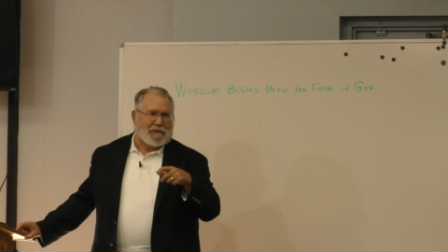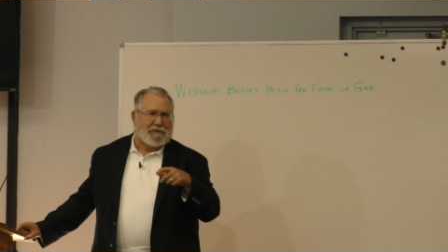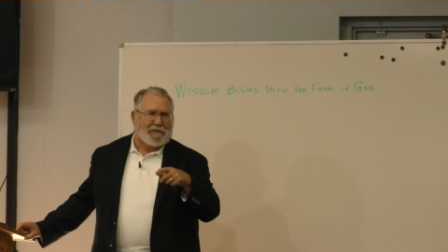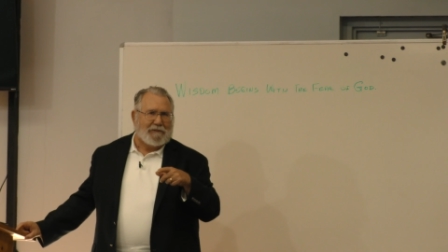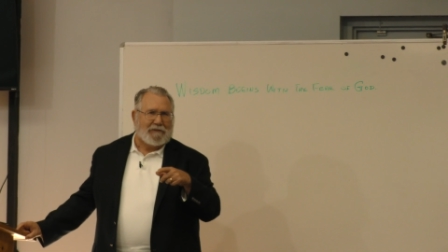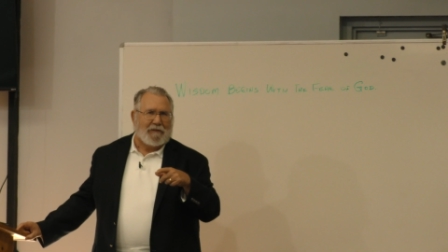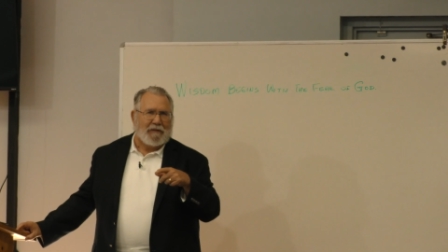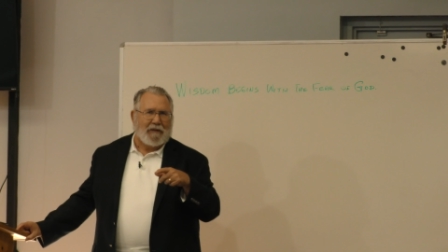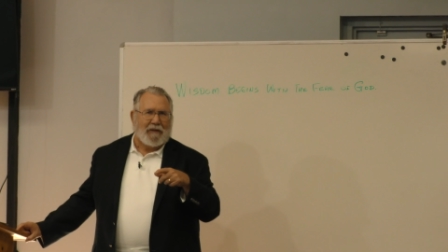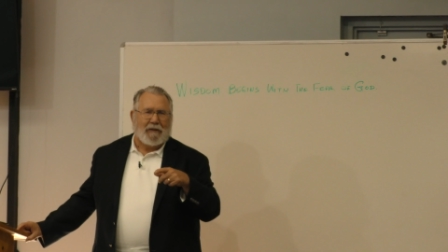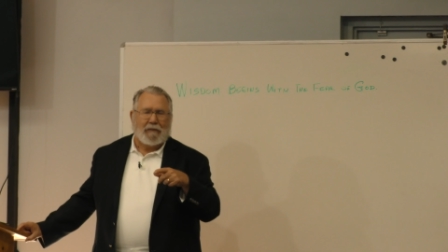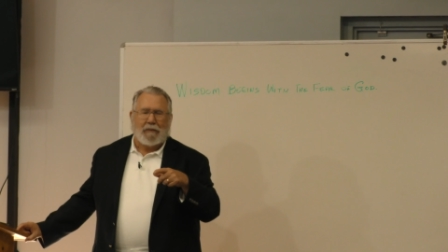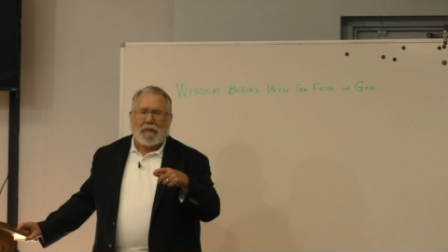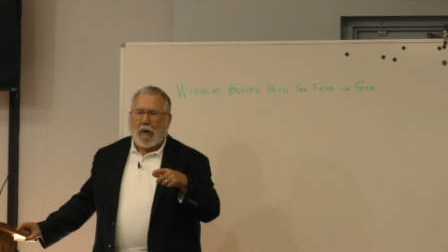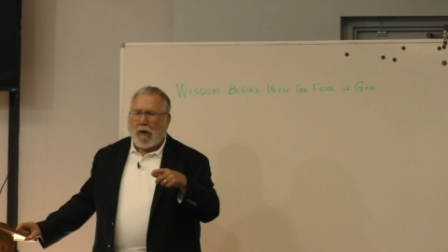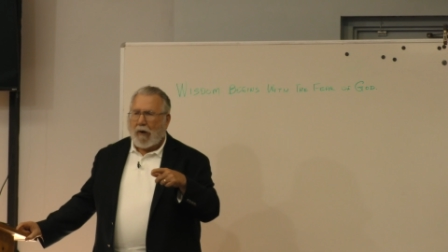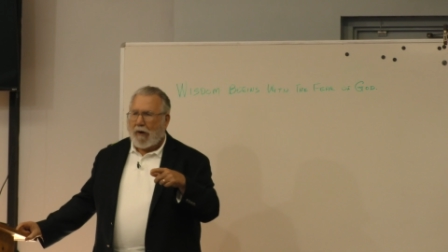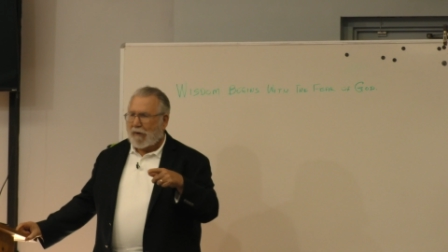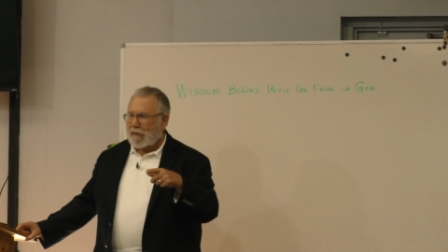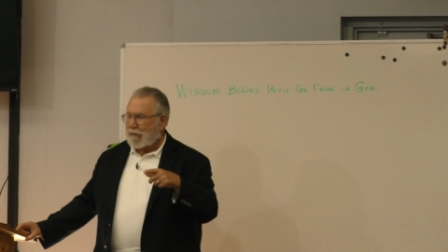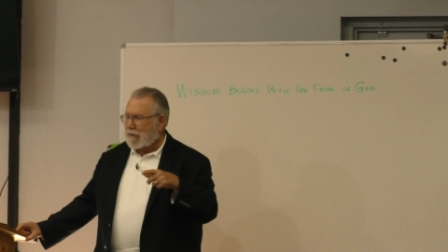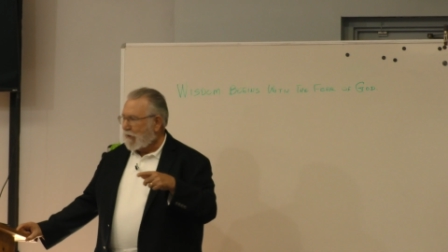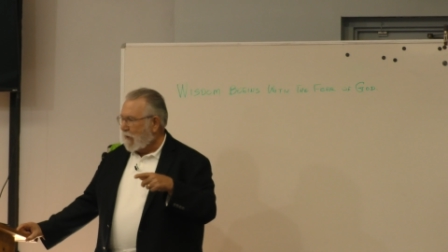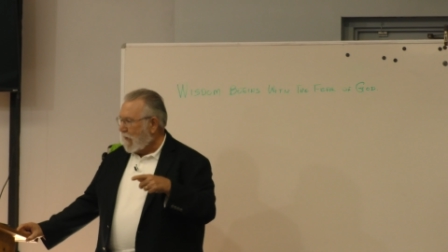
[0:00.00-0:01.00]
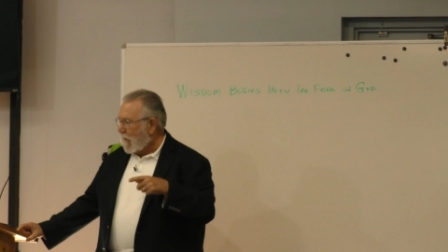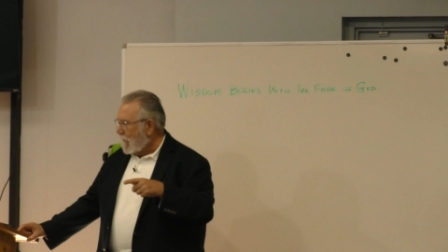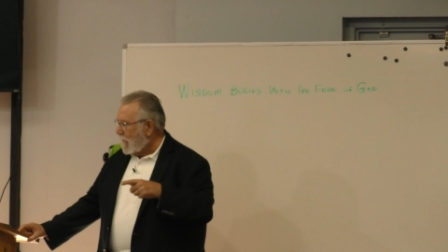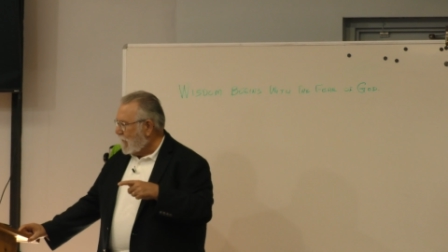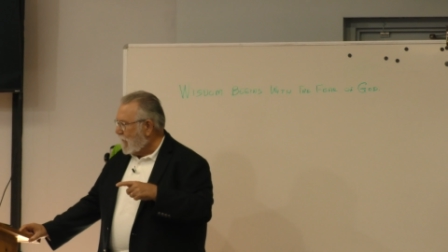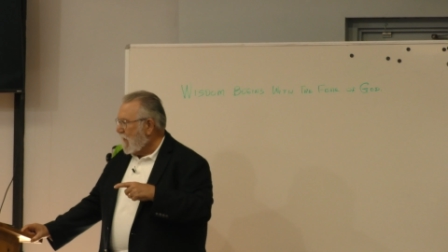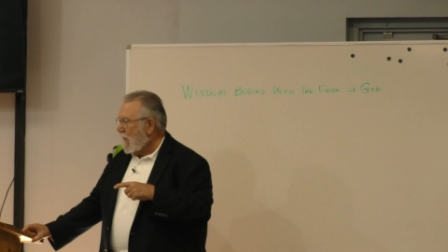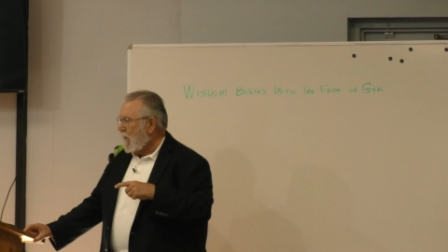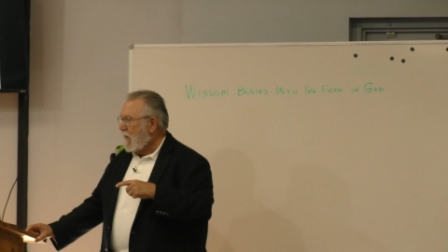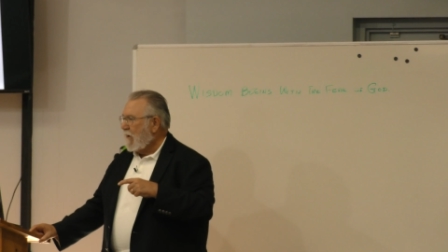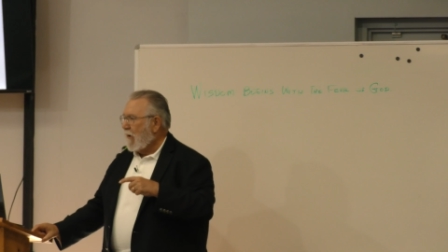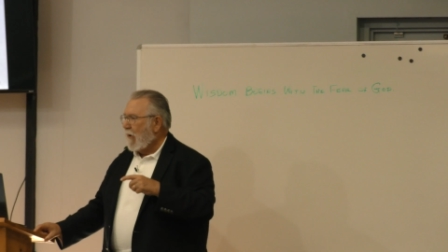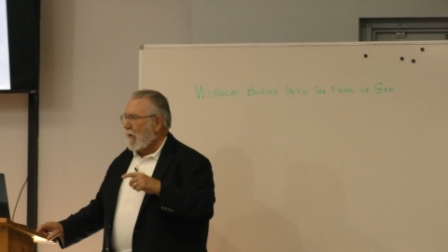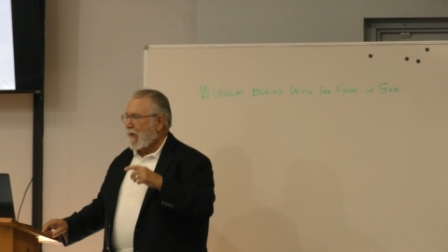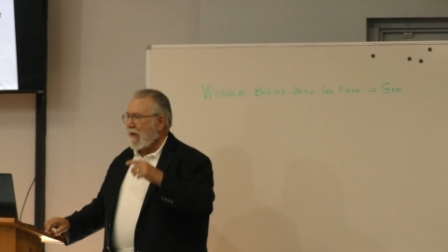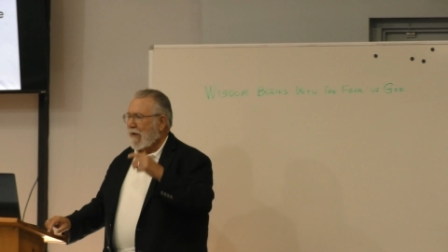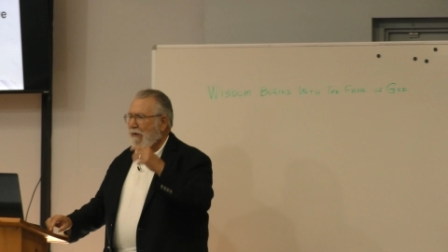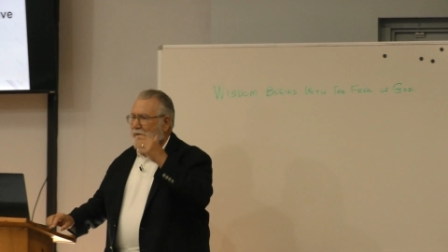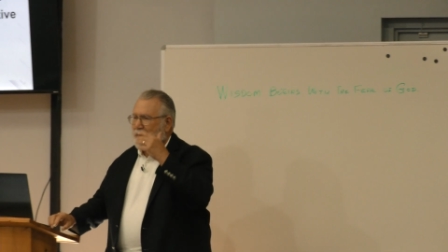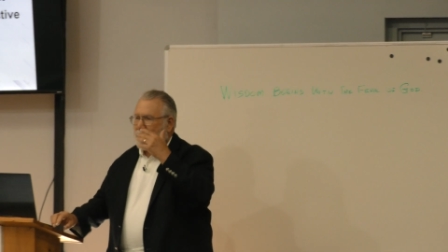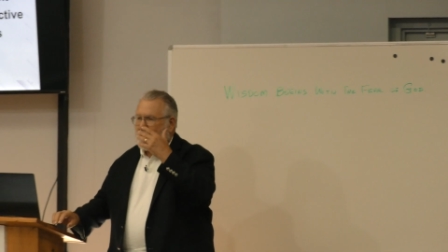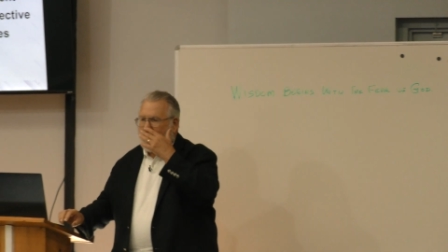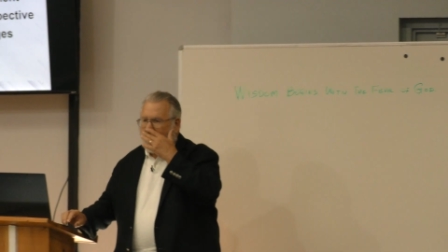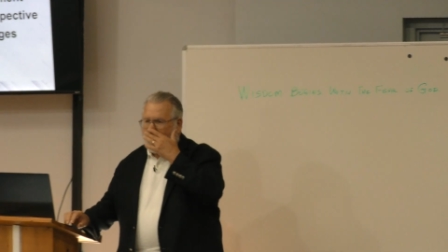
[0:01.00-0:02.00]
Amen. Also. Okay,
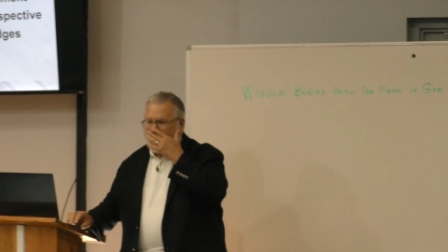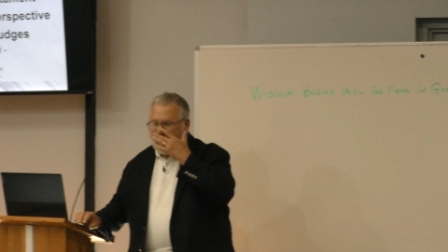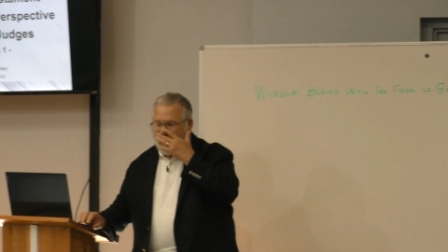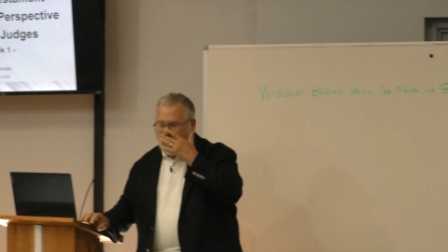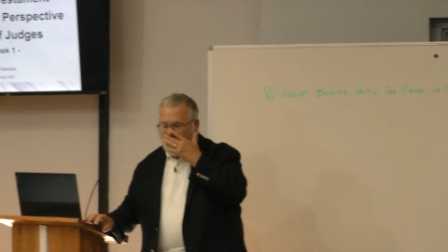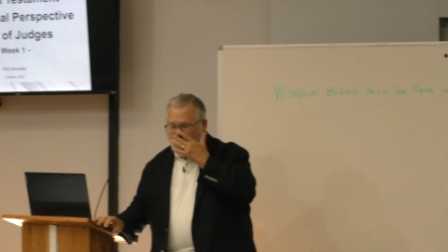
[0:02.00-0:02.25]
let's start with a